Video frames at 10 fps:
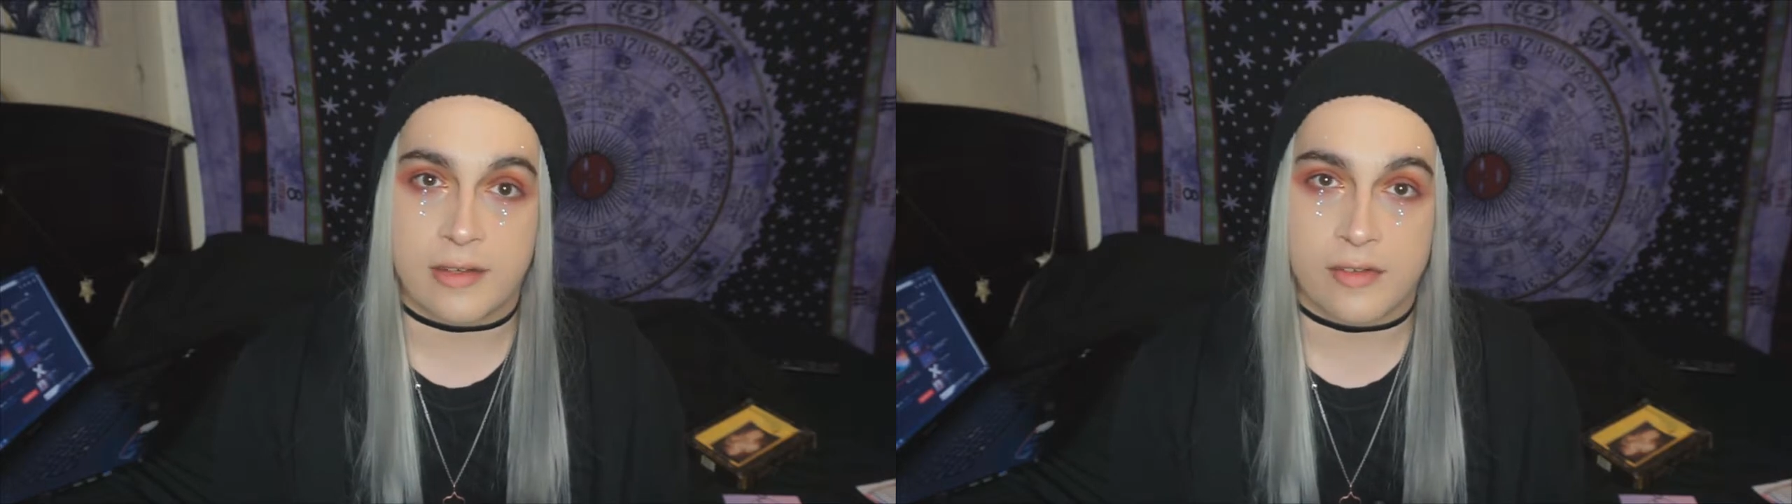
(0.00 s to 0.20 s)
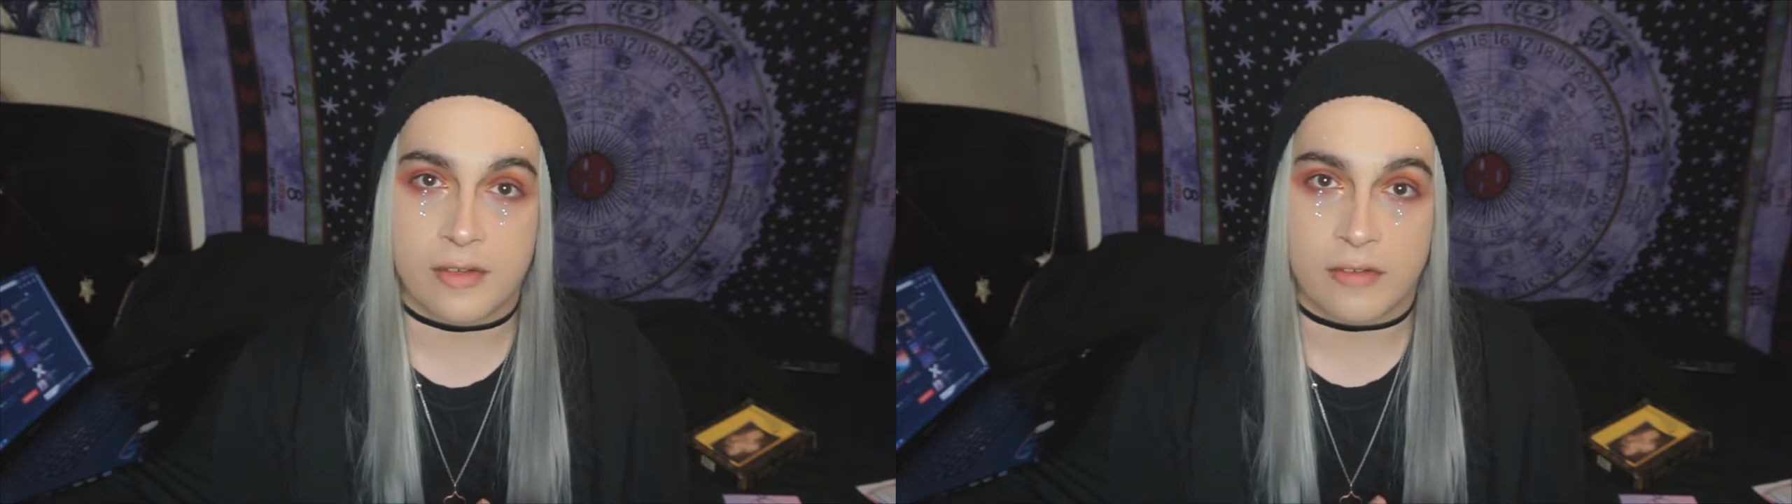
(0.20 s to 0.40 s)

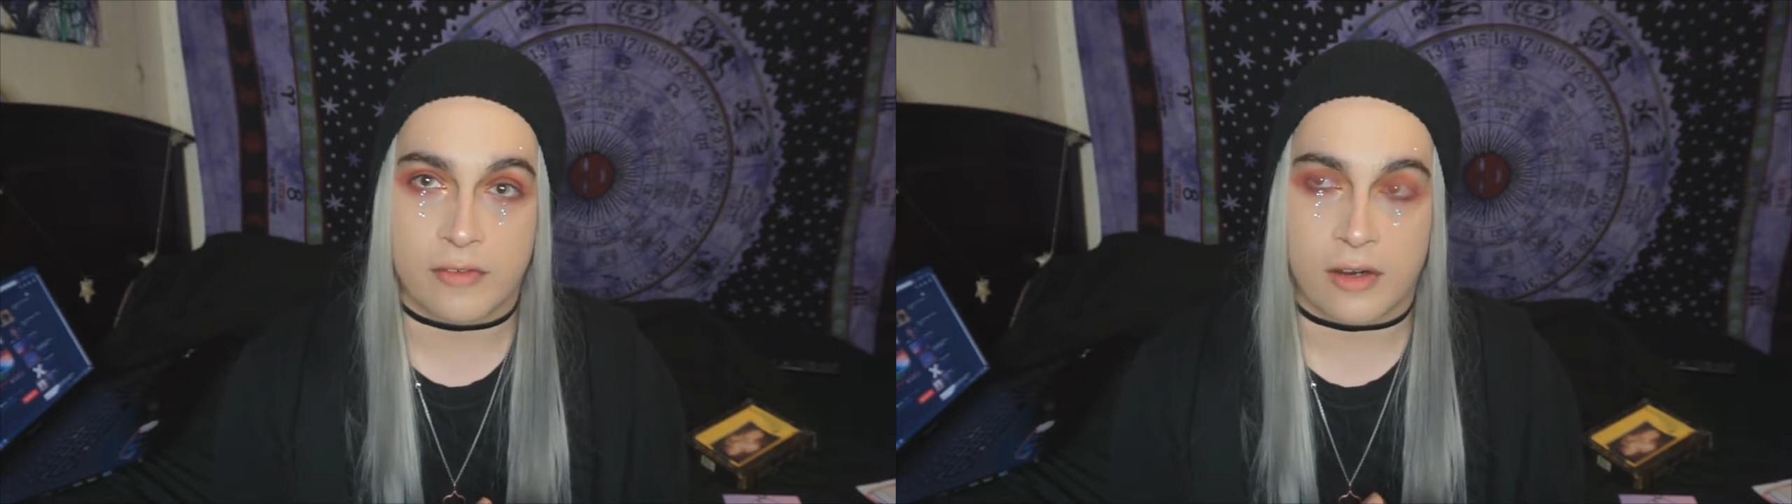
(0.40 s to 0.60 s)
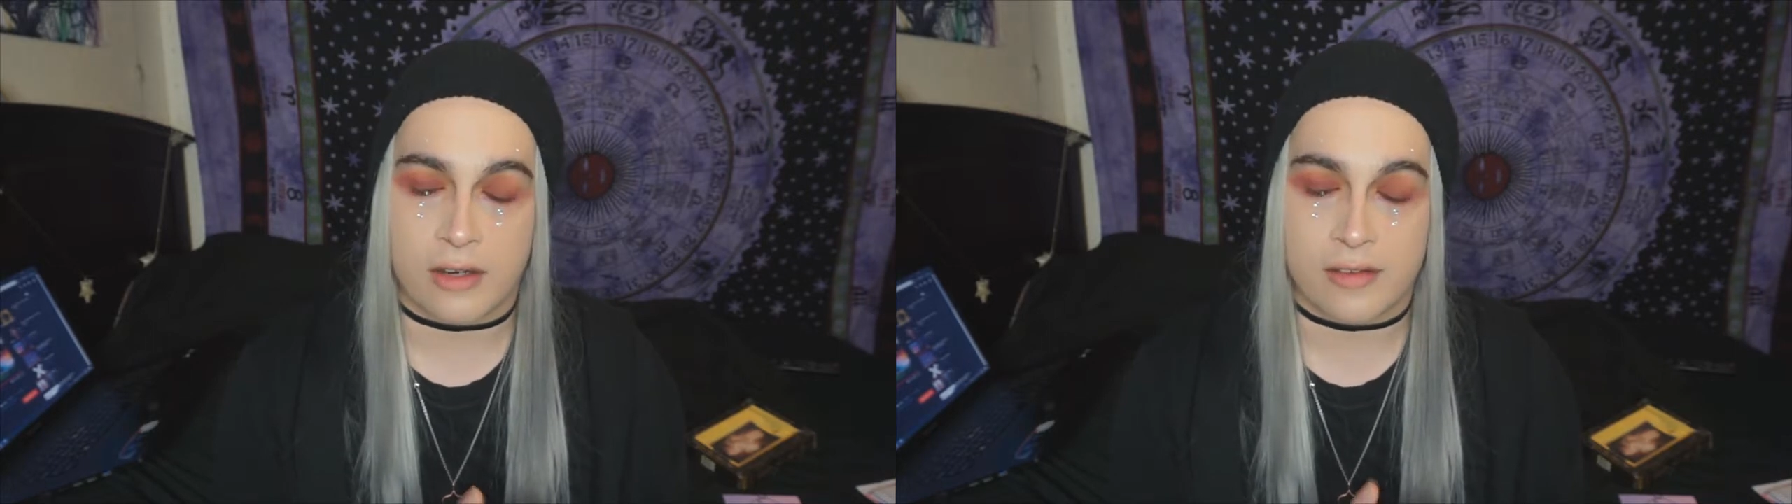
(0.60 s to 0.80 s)
so
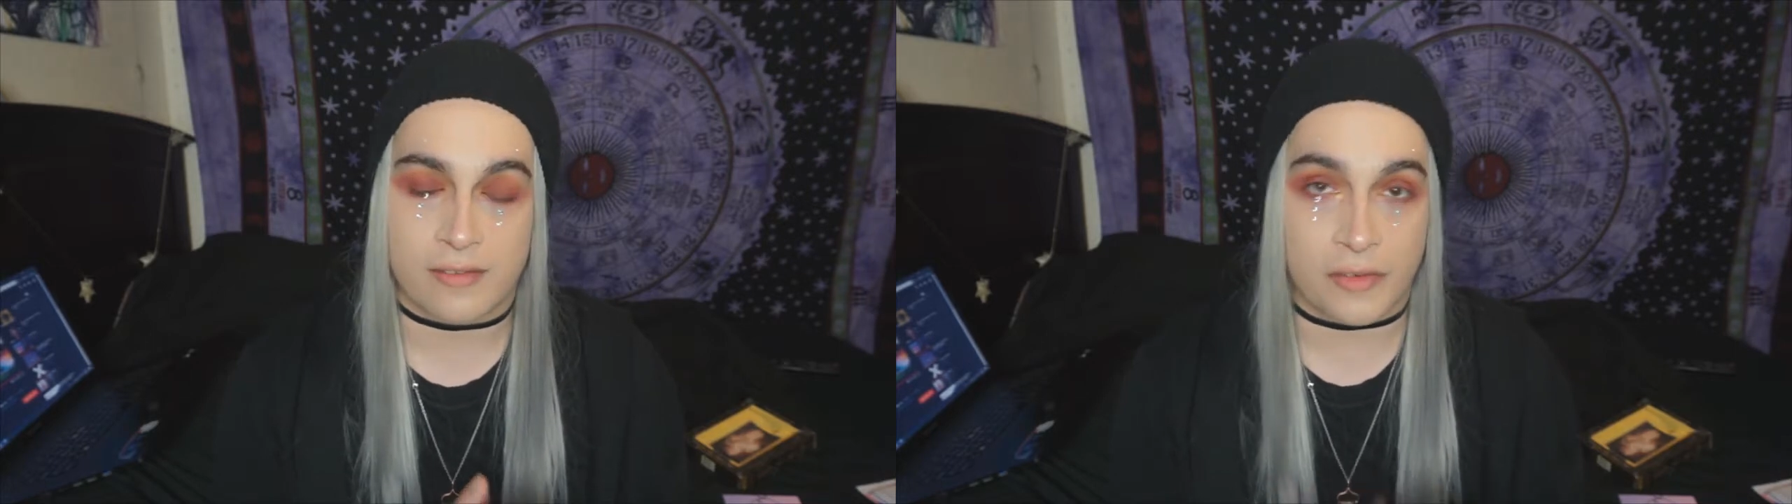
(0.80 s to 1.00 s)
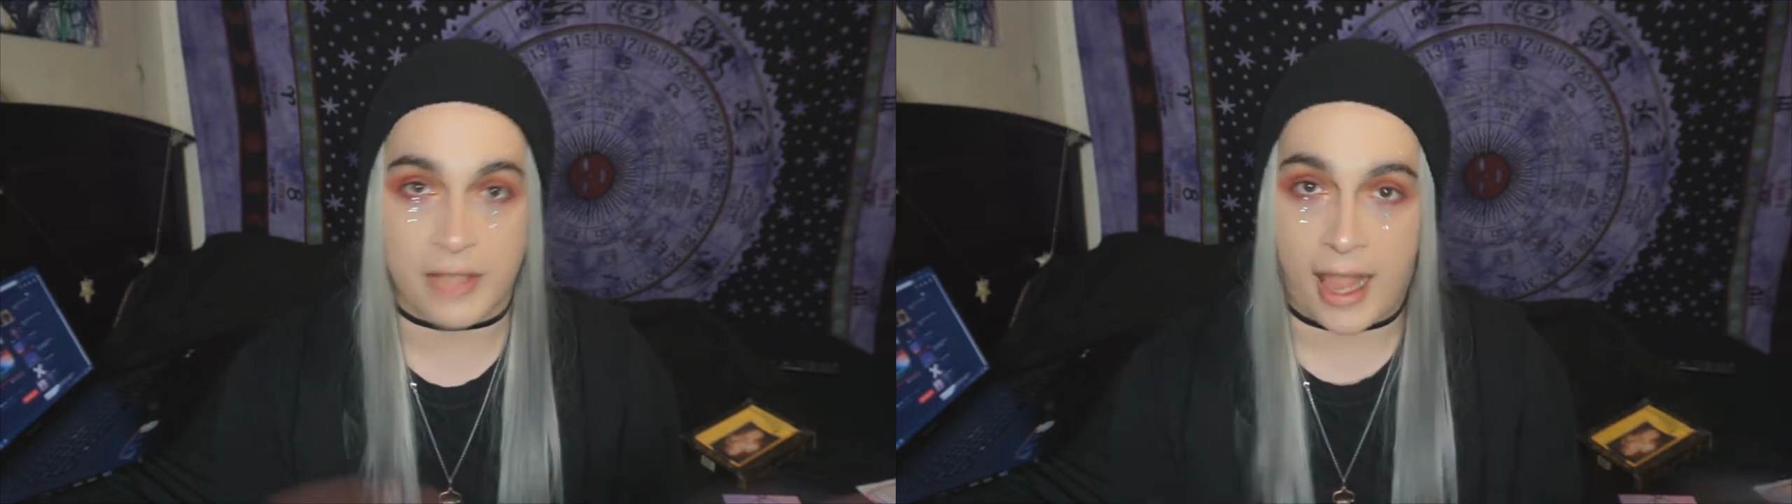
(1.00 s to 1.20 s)
far because
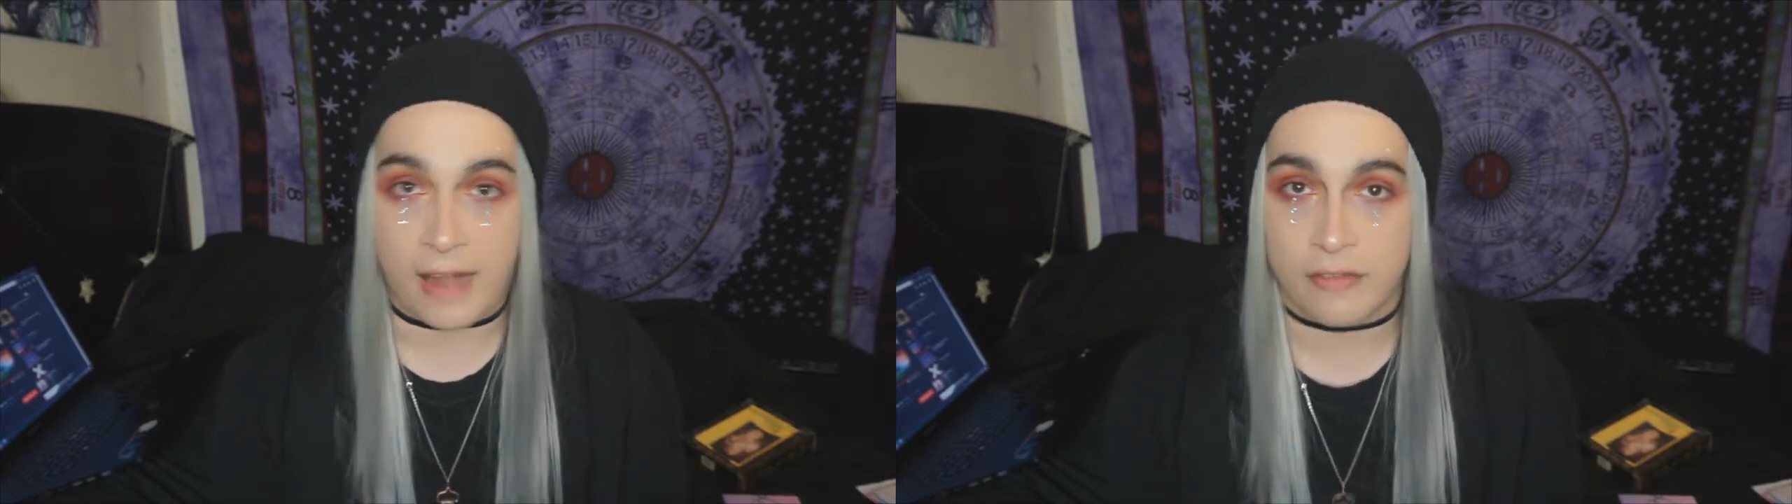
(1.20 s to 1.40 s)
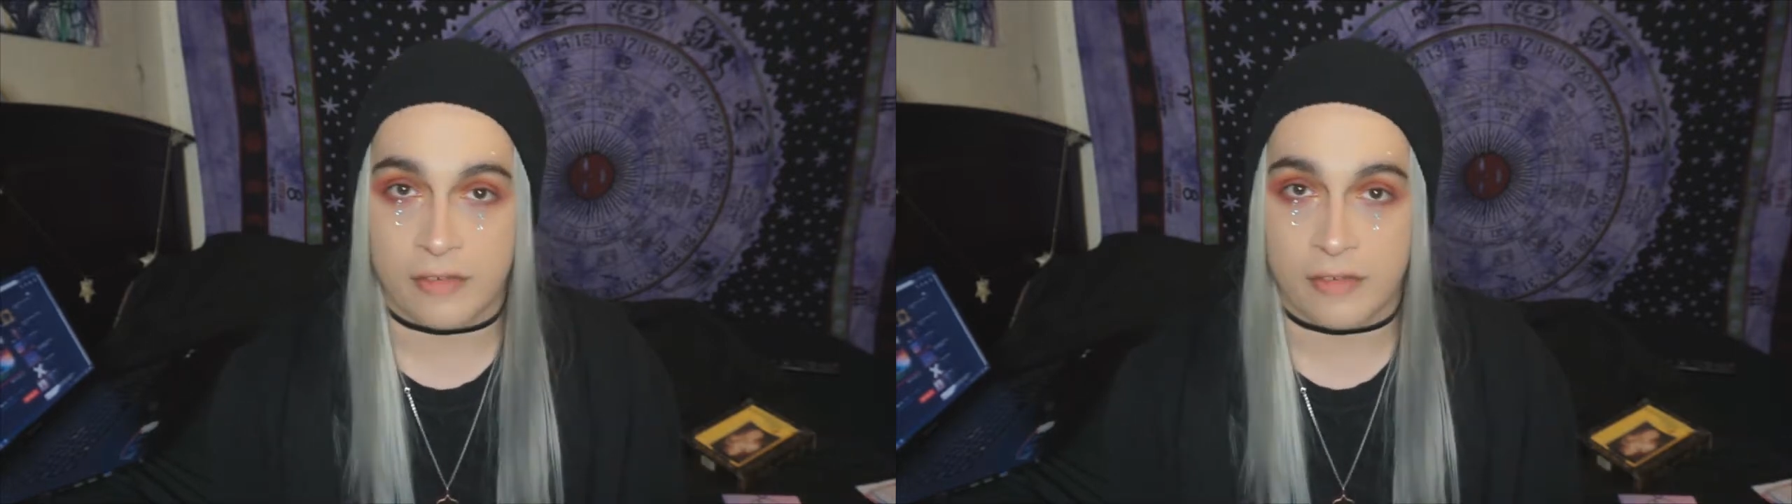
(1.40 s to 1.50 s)
I've only had it